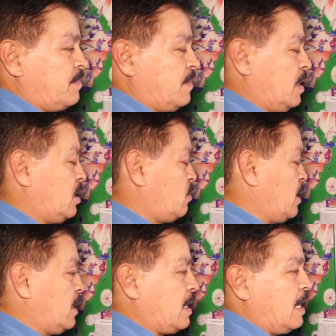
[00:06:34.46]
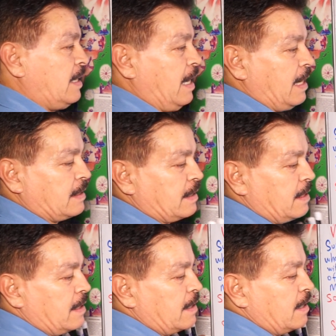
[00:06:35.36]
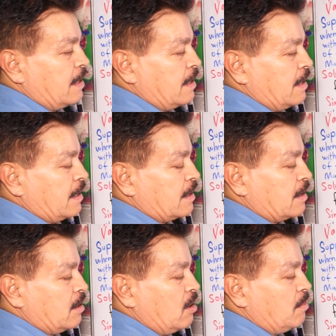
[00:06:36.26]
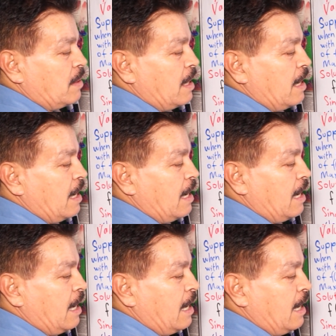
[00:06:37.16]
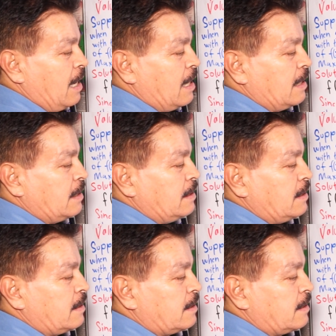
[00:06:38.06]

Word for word: That's right, a night. Come, and